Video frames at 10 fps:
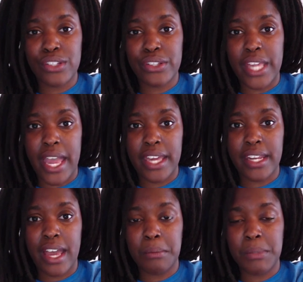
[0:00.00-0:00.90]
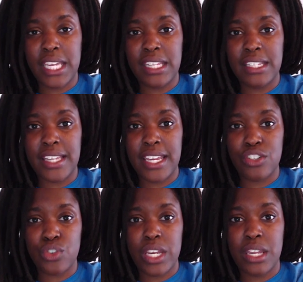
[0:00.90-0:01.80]
on that. I'm Lady
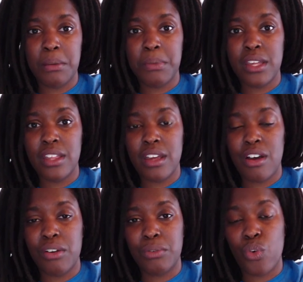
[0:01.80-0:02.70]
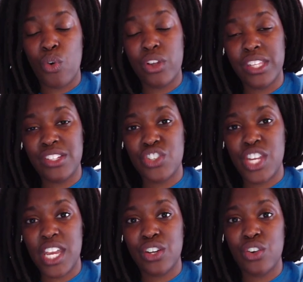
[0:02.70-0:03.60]
Daydream. On this
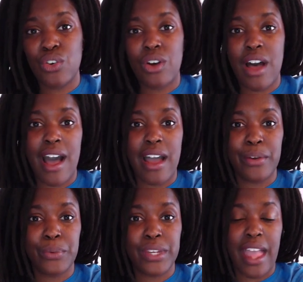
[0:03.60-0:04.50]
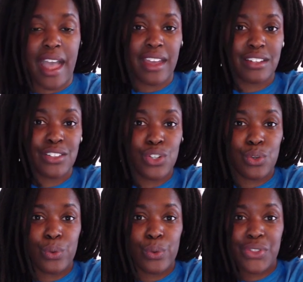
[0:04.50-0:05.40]
channel, I react
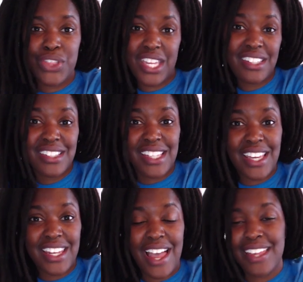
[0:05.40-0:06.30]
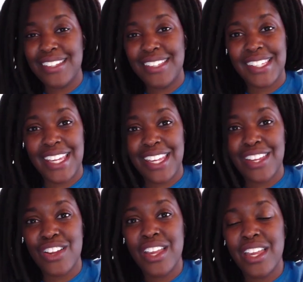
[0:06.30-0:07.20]
to things that I
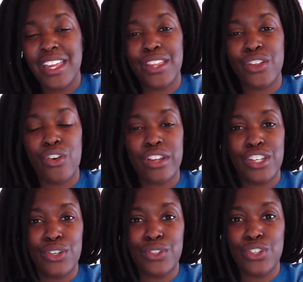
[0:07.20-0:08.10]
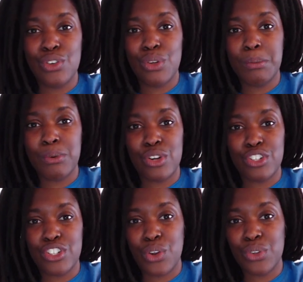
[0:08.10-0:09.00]
see either on YouTube or
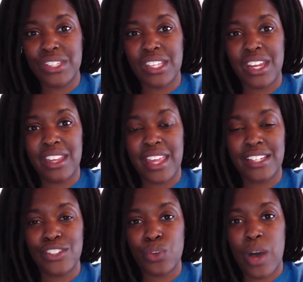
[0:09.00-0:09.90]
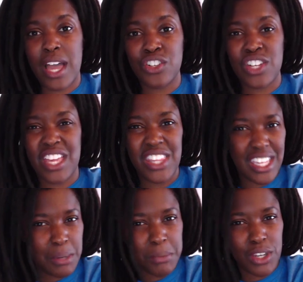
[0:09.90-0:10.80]
shows that I like to watch. I
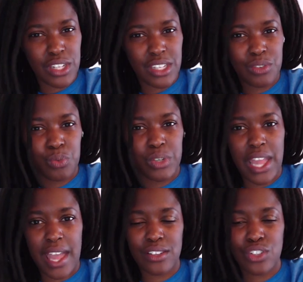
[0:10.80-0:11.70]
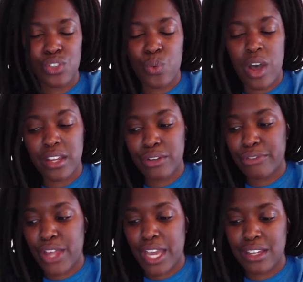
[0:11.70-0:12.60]
think I'm going to react to Waka
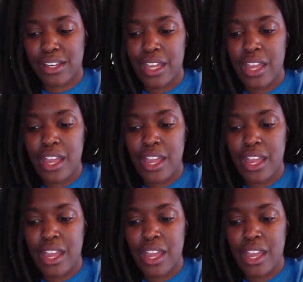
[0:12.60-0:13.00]
Flocka